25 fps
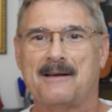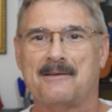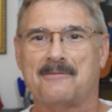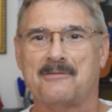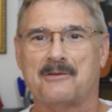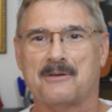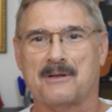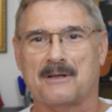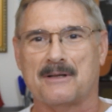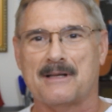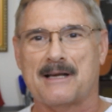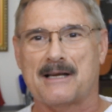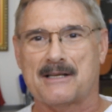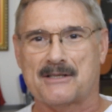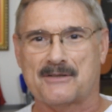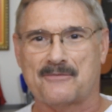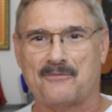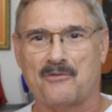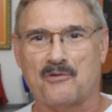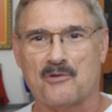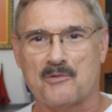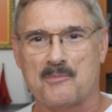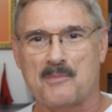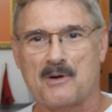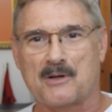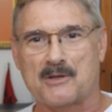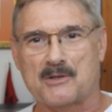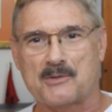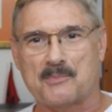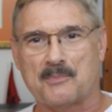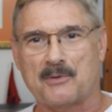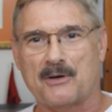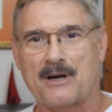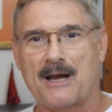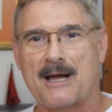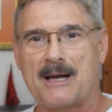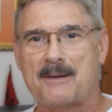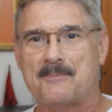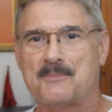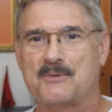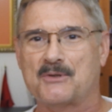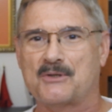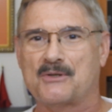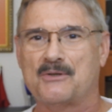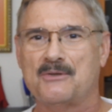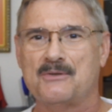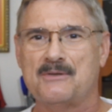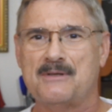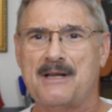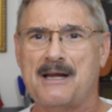for the last 4 months perhaps,
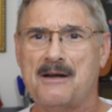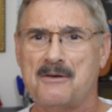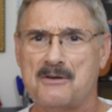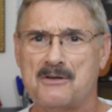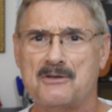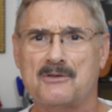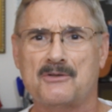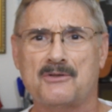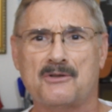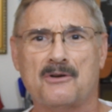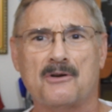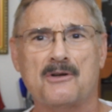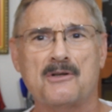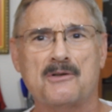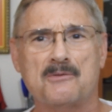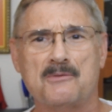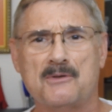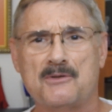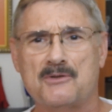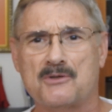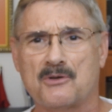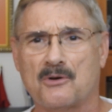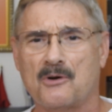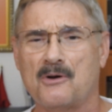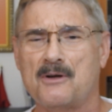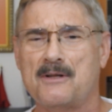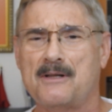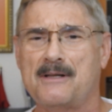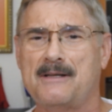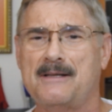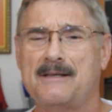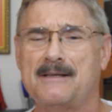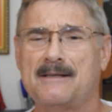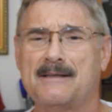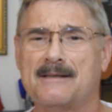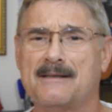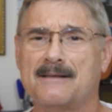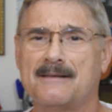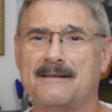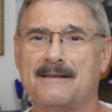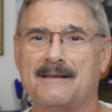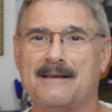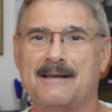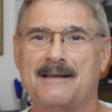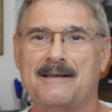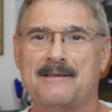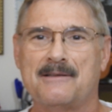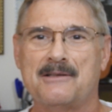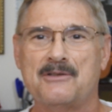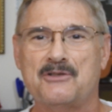and now you're starting to enjoy
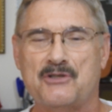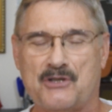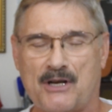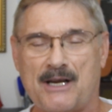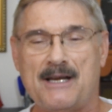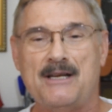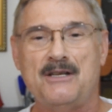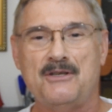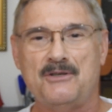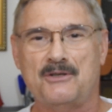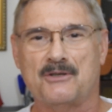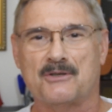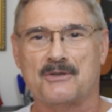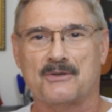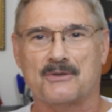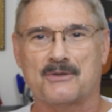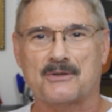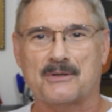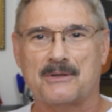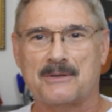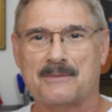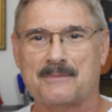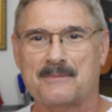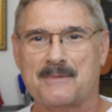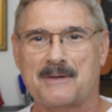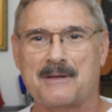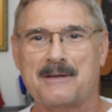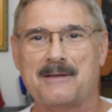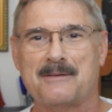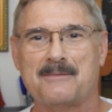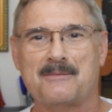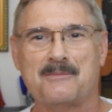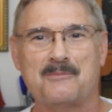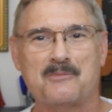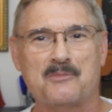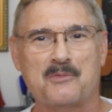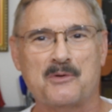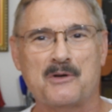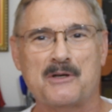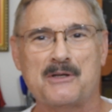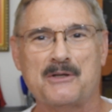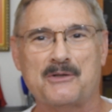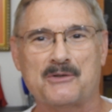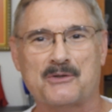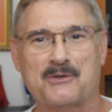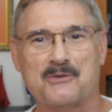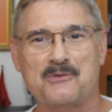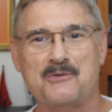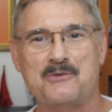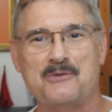the changes. And pretty
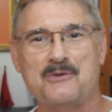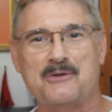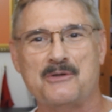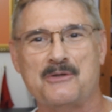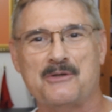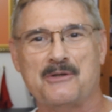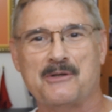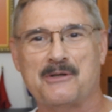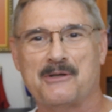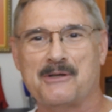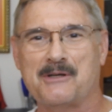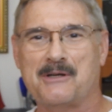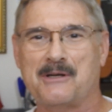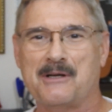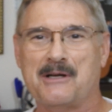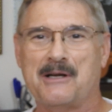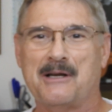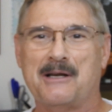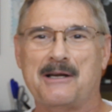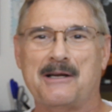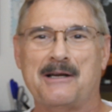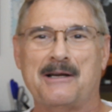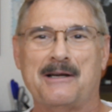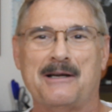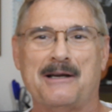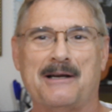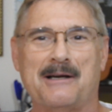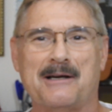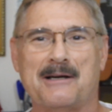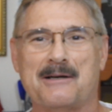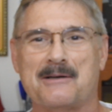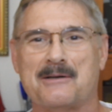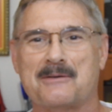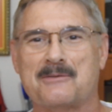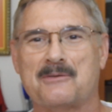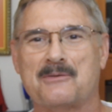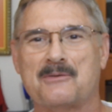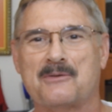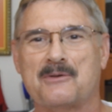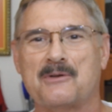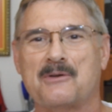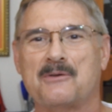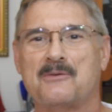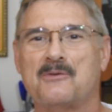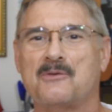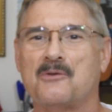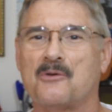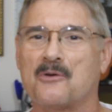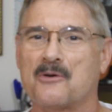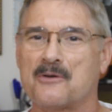soon in the
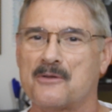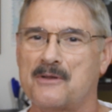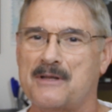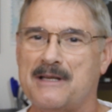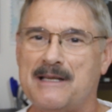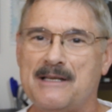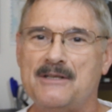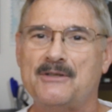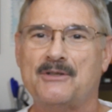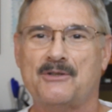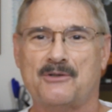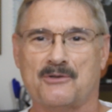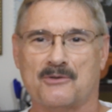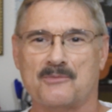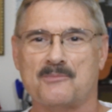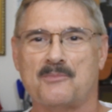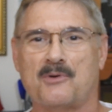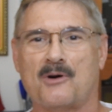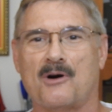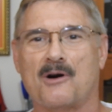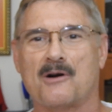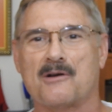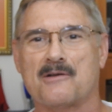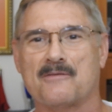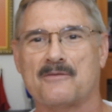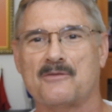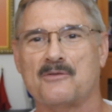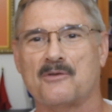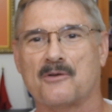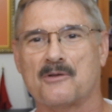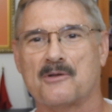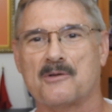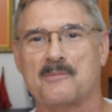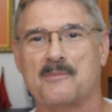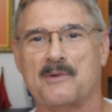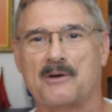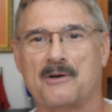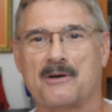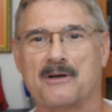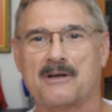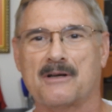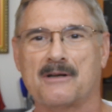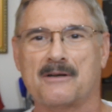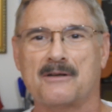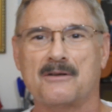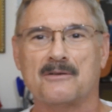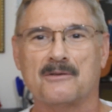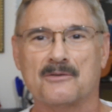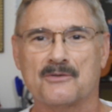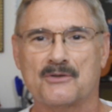northeastern part of North America
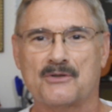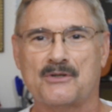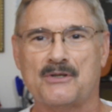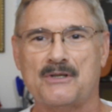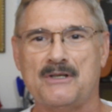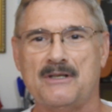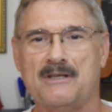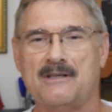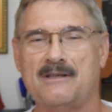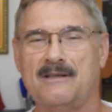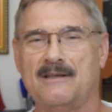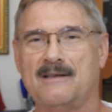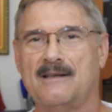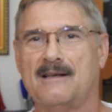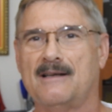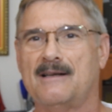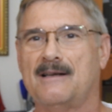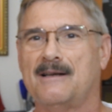you'll see